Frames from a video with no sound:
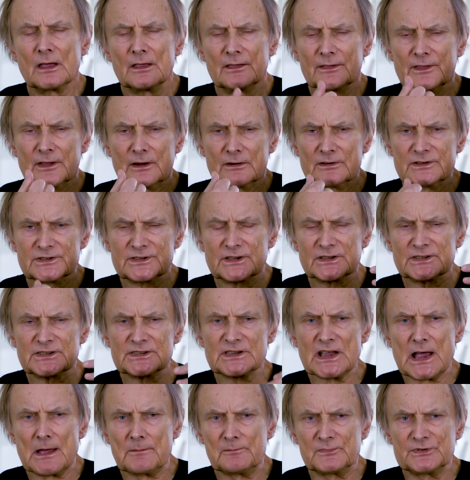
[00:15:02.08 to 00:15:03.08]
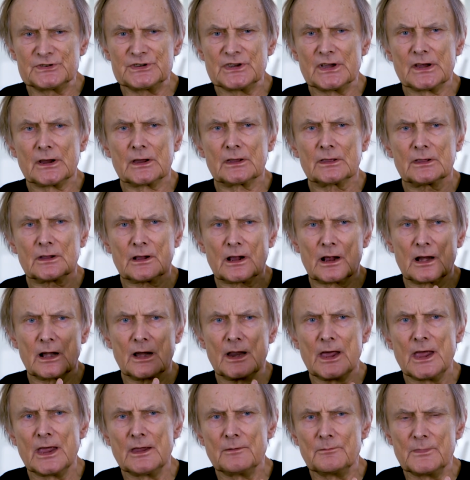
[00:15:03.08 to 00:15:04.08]
There is a subject
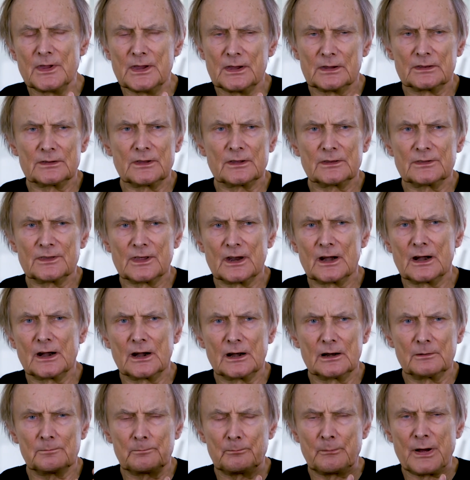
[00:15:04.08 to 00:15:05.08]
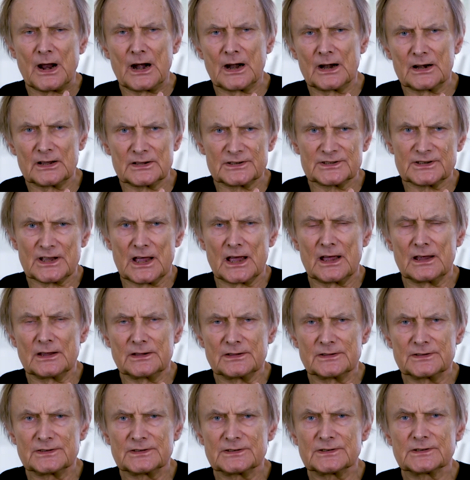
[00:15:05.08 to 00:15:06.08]
claiming that there are
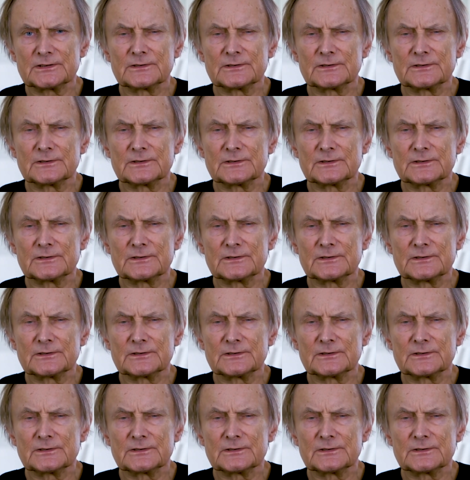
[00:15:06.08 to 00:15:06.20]
parasites,